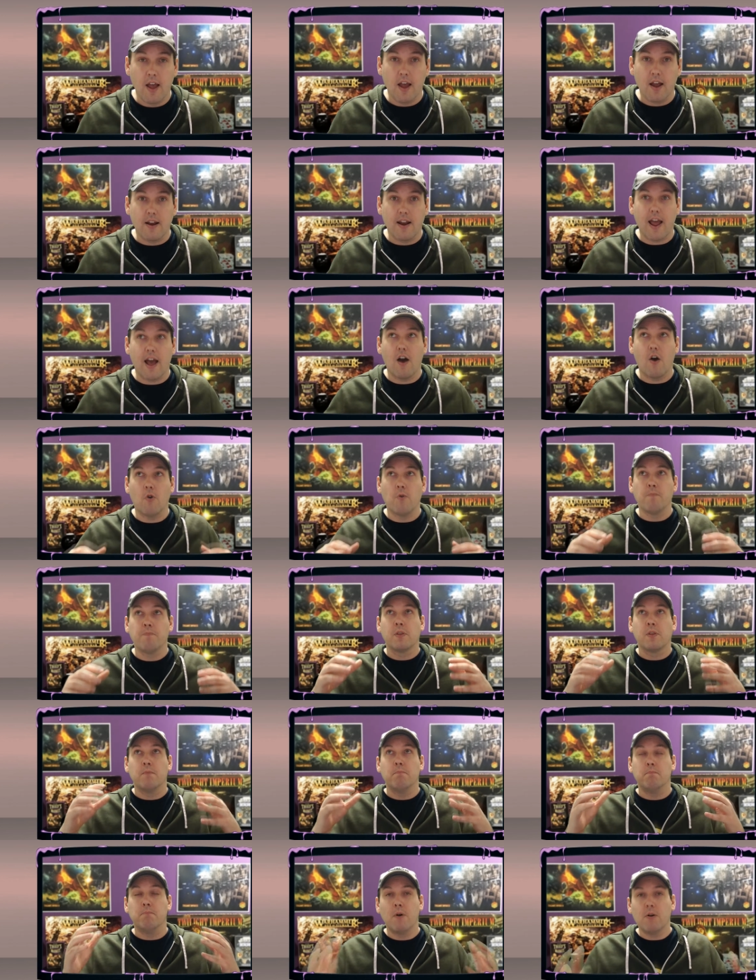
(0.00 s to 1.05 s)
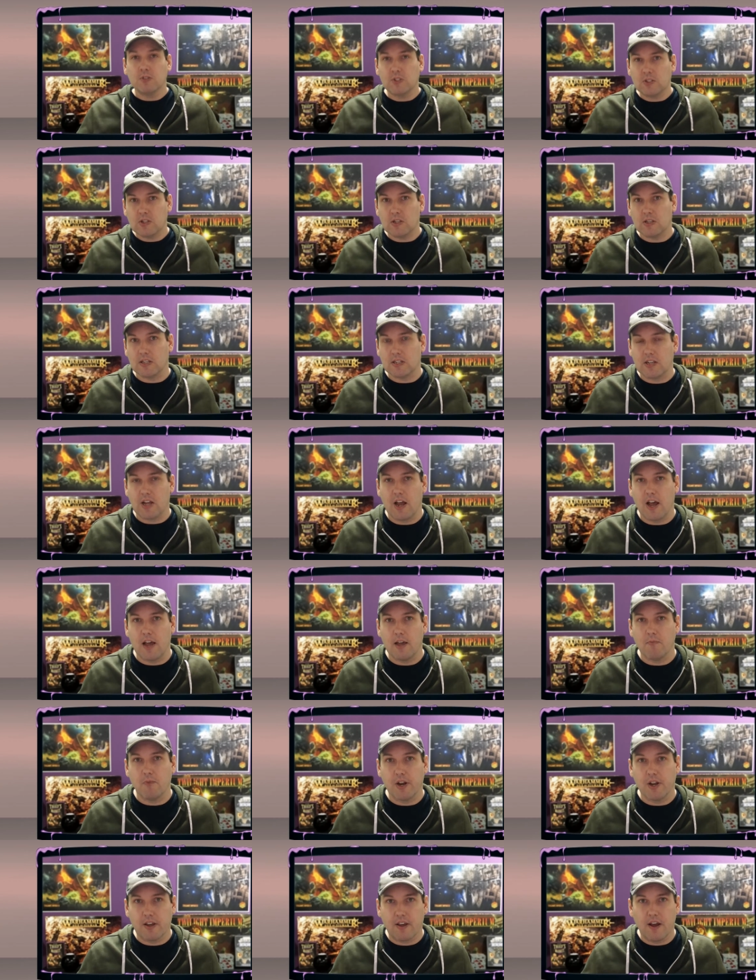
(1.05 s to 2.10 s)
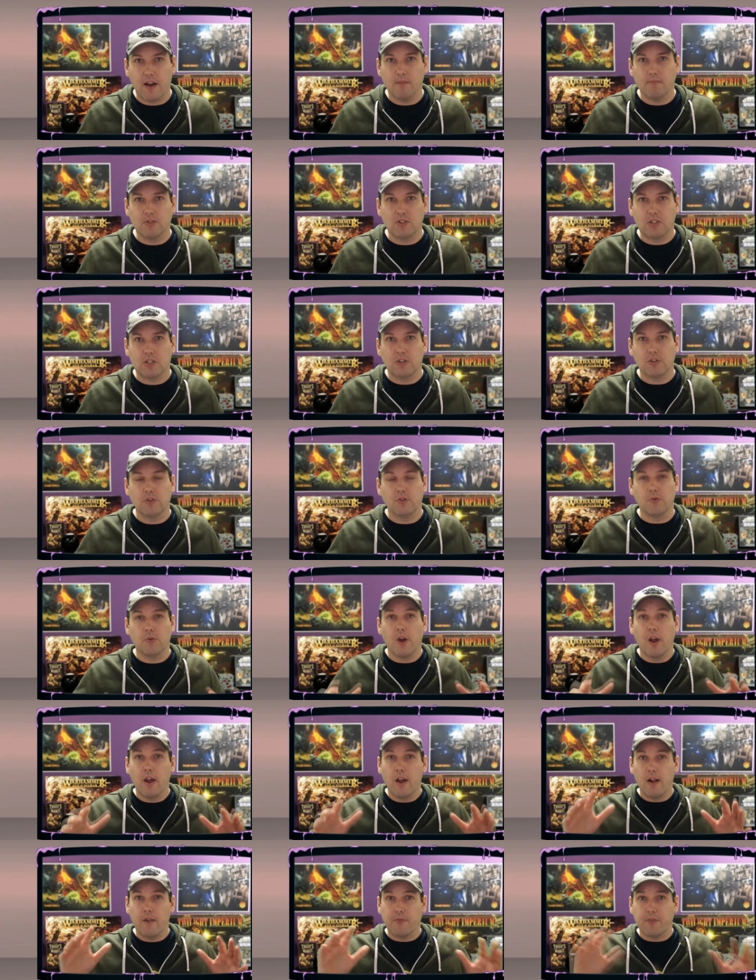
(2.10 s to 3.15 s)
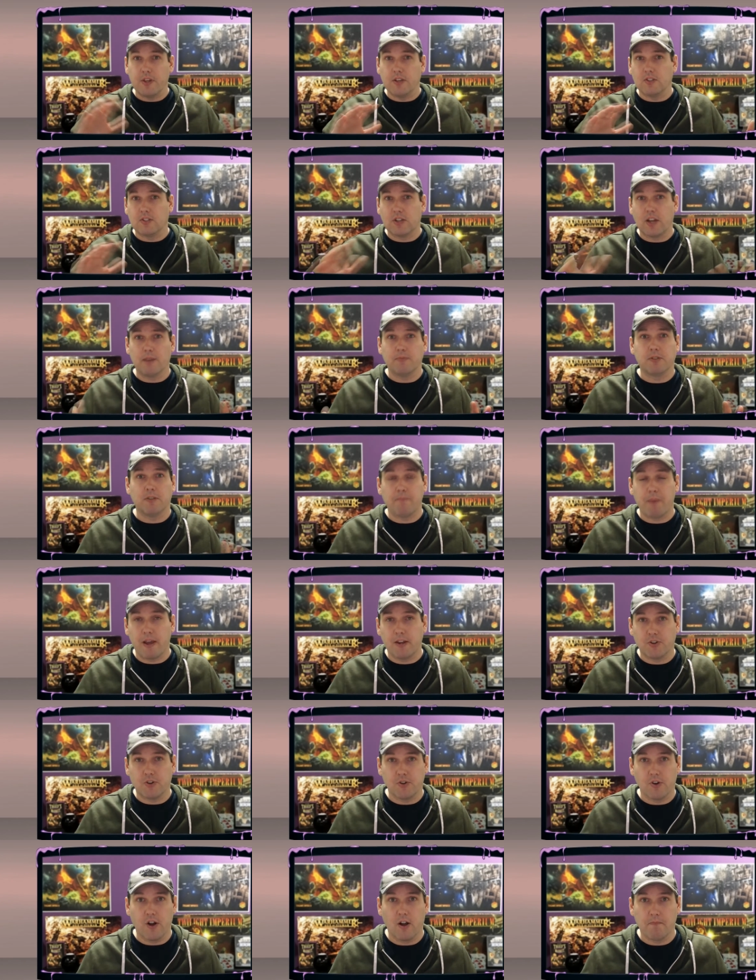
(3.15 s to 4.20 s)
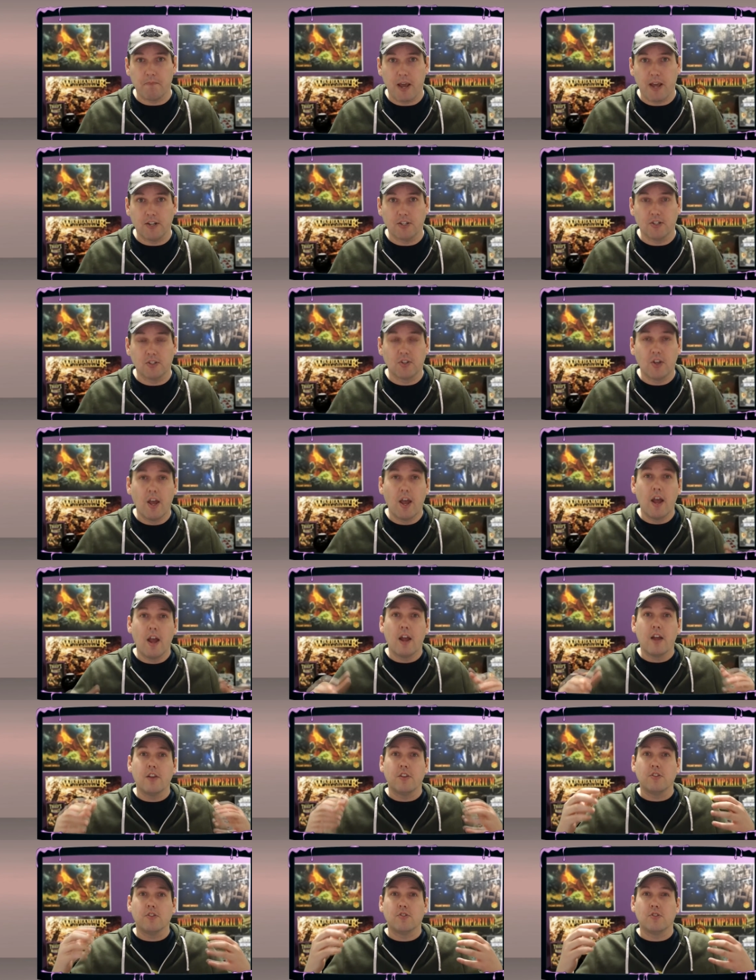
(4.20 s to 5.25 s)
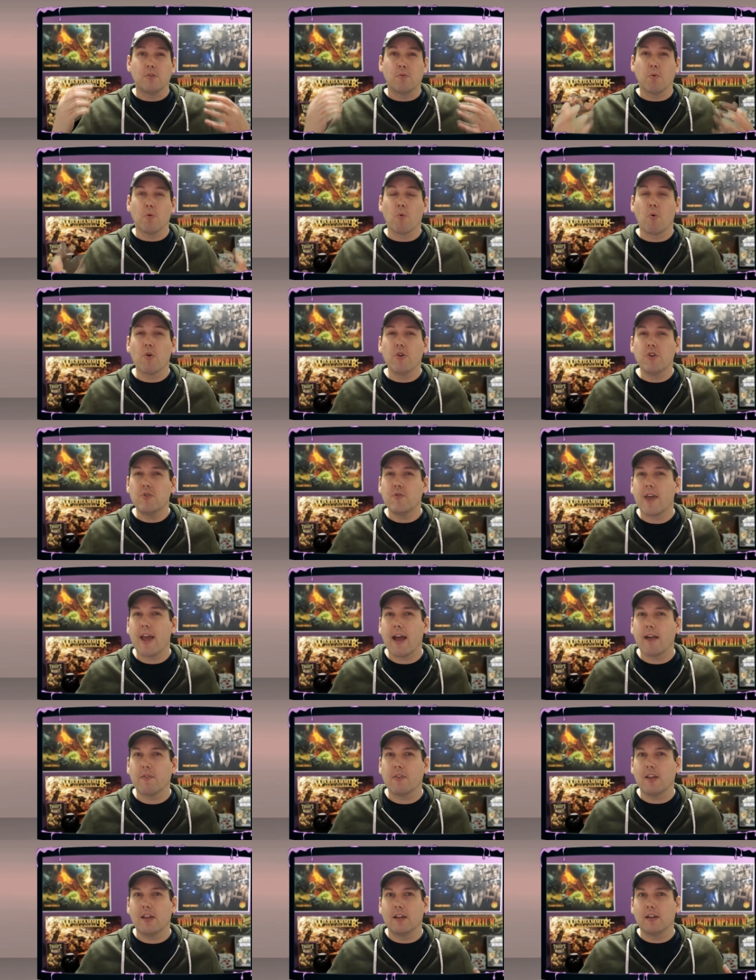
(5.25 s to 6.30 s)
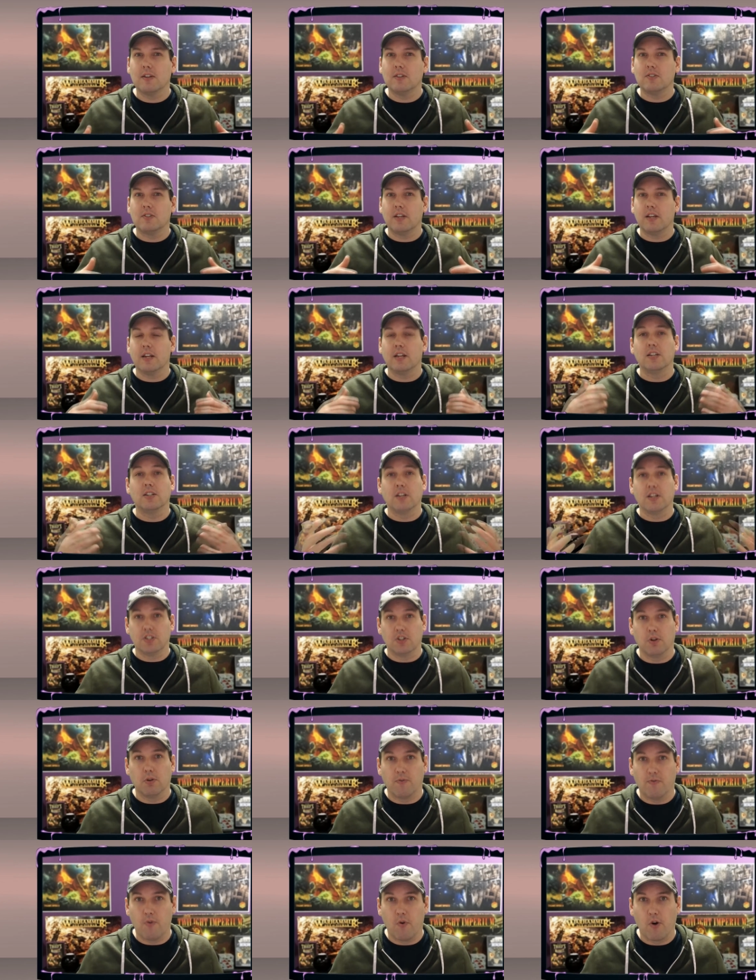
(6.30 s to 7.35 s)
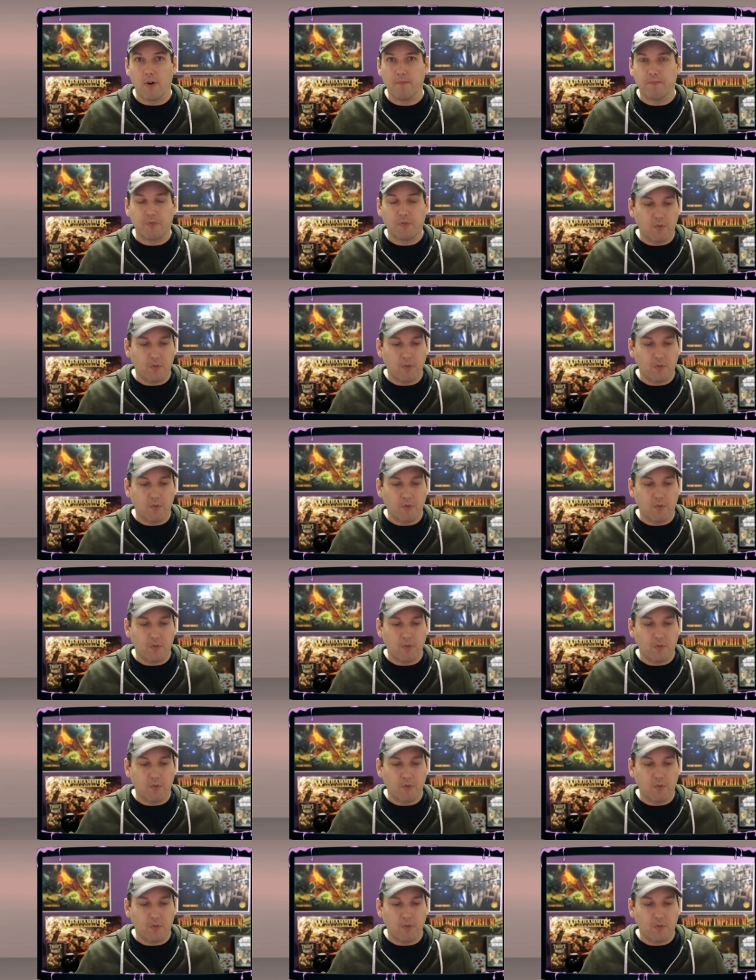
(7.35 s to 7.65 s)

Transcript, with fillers: Now, most of the time when it comes to these types of Patreon pages, the reward you get is in a digital form.